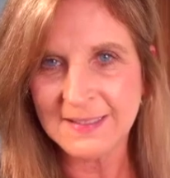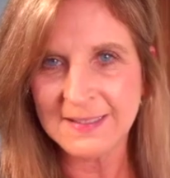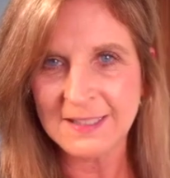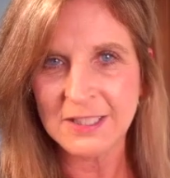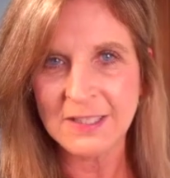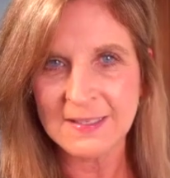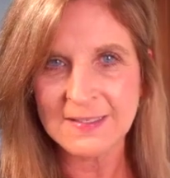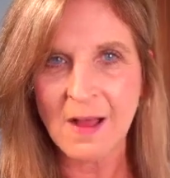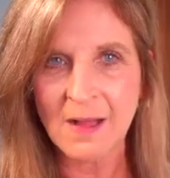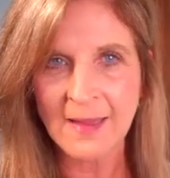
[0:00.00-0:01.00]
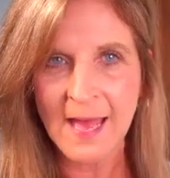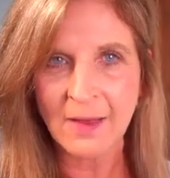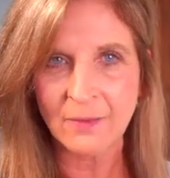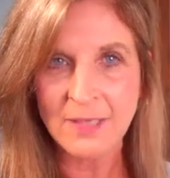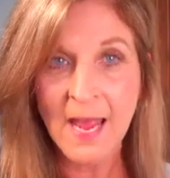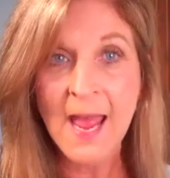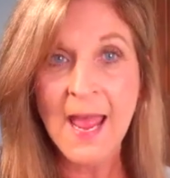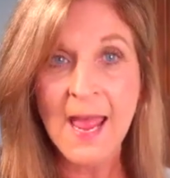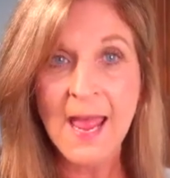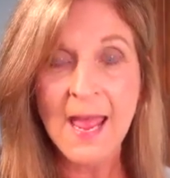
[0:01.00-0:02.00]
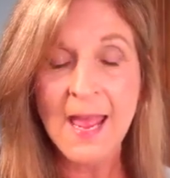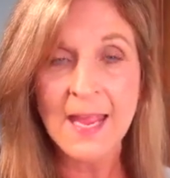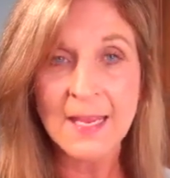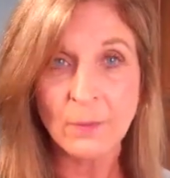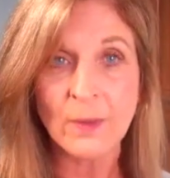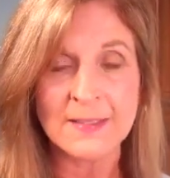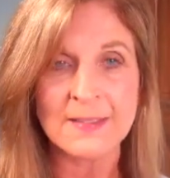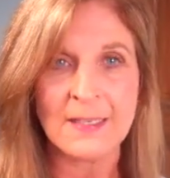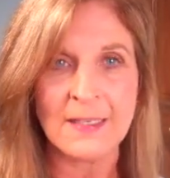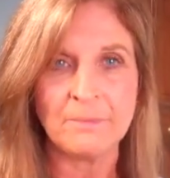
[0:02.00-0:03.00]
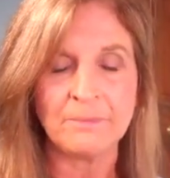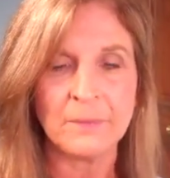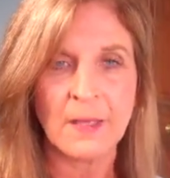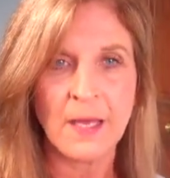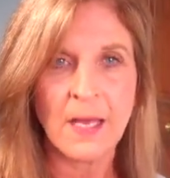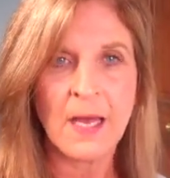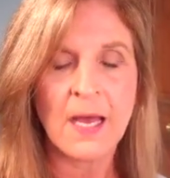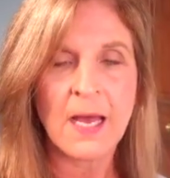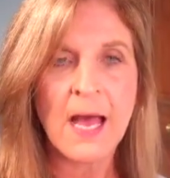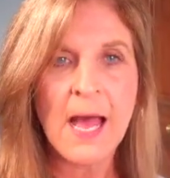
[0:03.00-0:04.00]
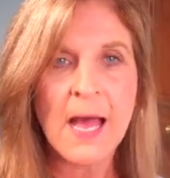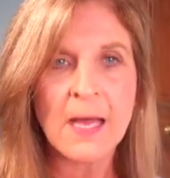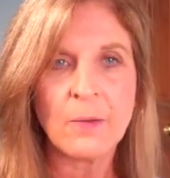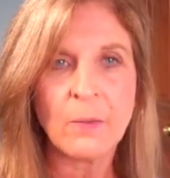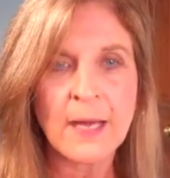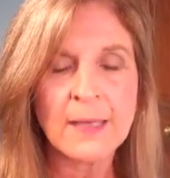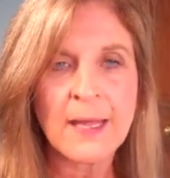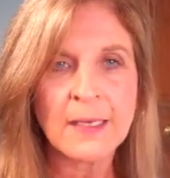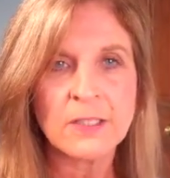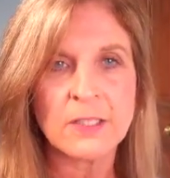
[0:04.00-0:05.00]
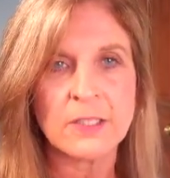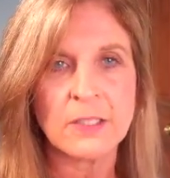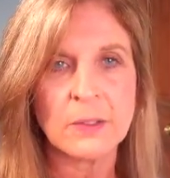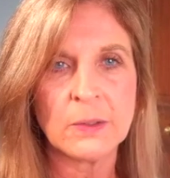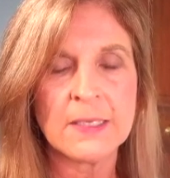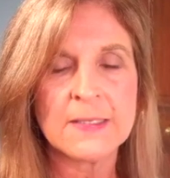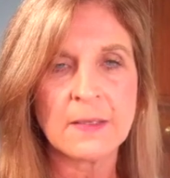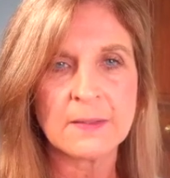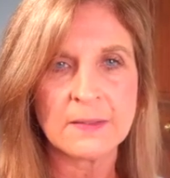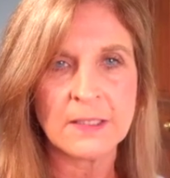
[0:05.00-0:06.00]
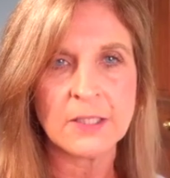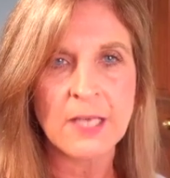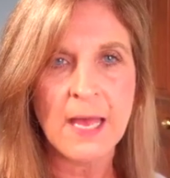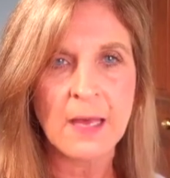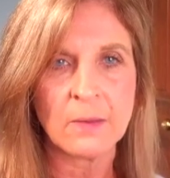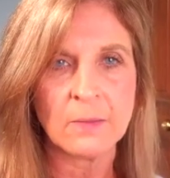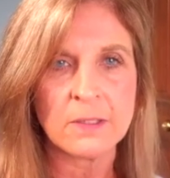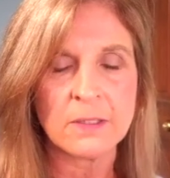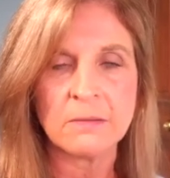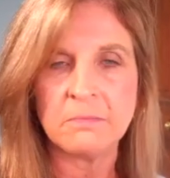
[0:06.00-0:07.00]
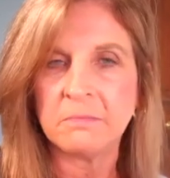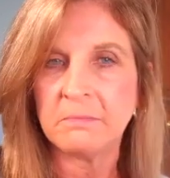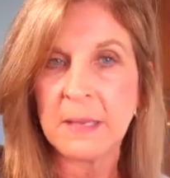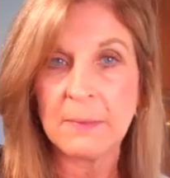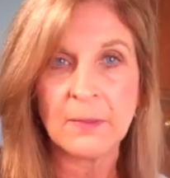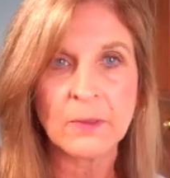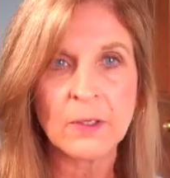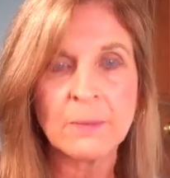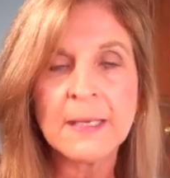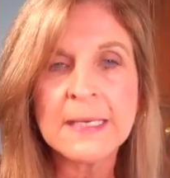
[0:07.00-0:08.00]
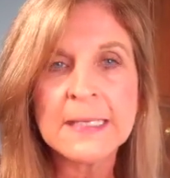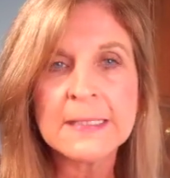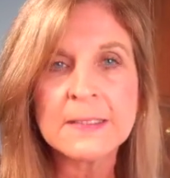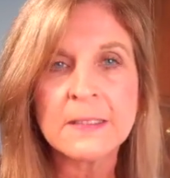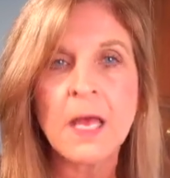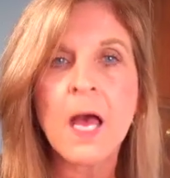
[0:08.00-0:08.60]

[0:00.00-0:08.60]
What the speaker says: stitching this all out in one sitting. What I like to do is I'll stitch out maybe 30 minutes,